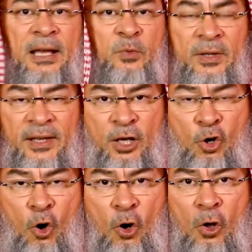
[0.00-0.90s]
And when they
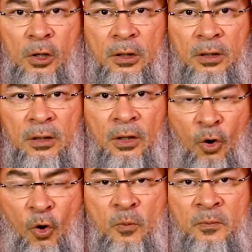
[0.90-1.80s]
call
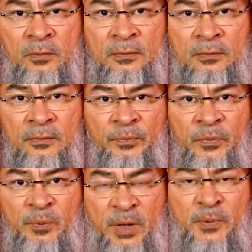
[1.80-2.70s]
home,
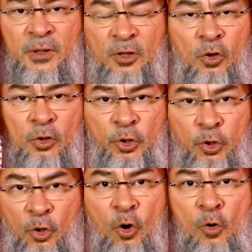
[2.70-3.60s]
people call
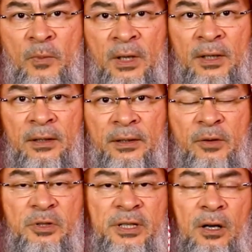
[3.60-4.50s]
your home,
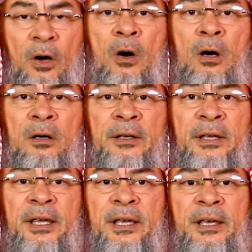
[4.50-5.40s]
they would say, oh,
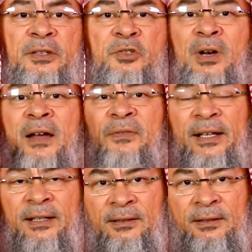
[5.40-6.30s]
he is
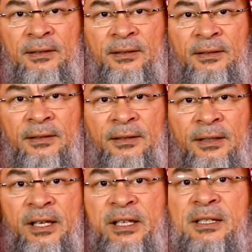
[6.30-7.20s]
traveling.
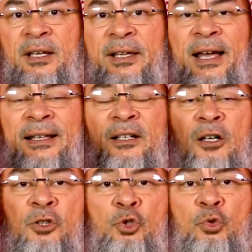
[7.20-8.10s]
He had
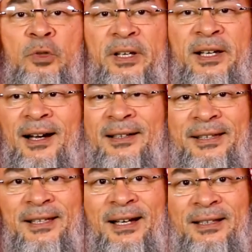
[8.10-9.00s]
gone to
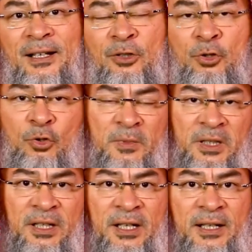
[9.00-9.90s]
Riyadh, he had gone to
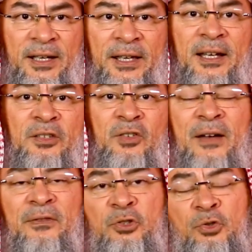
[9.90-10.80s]
Medina, he had
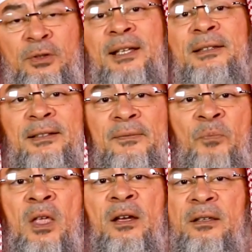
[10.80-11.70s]
traveled to
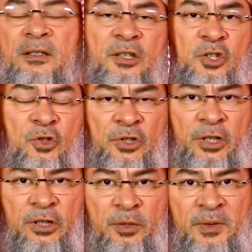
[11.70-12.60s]
London. This is
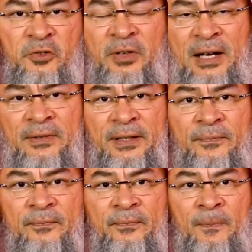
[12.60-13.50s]
considered to be traveling.